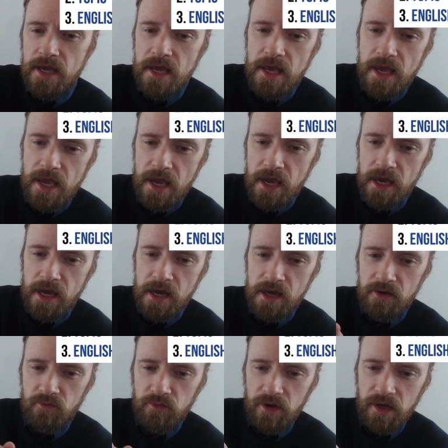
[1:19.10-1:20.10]

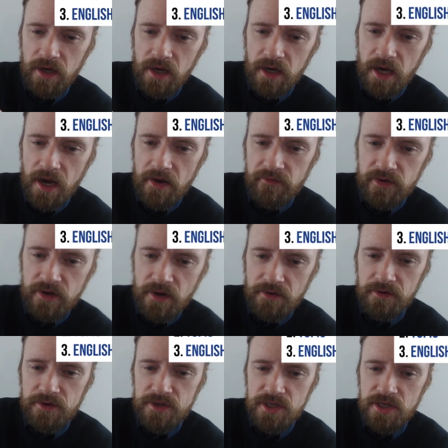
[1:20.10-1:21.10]
And we have
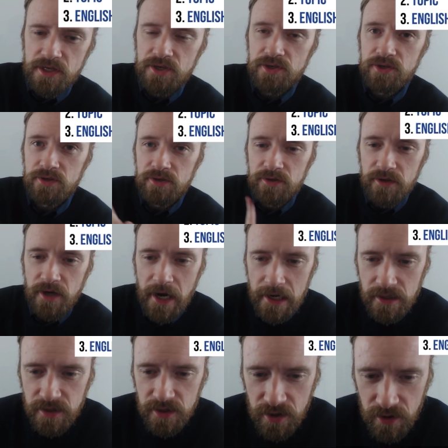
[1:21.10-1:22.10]
another teacher,
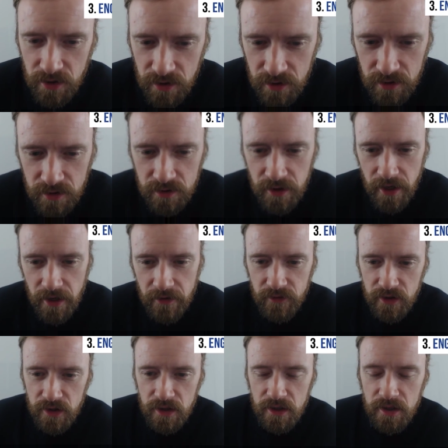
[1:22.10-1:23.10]
Esther,
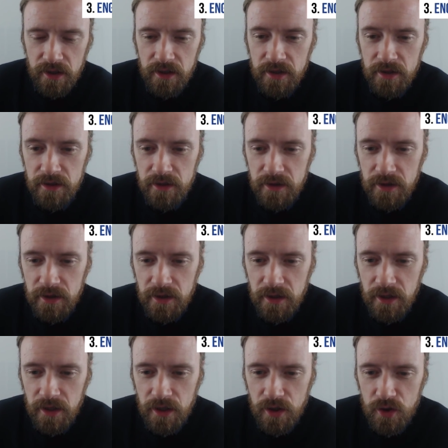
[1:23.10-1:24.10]
every
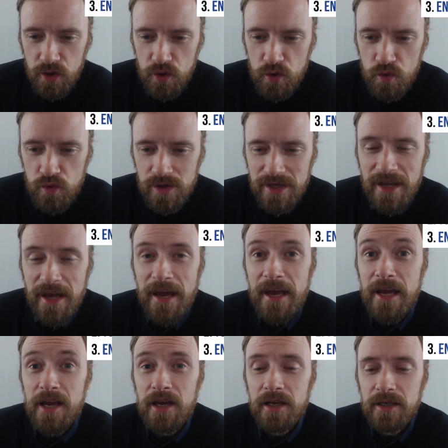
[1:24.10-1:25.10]

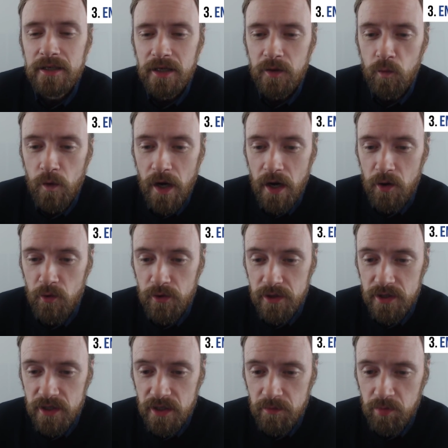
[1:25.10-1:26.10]
Tuesday. And wow,
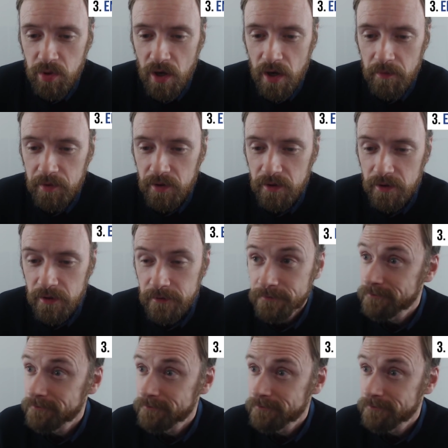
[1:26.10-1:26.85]
is she popular.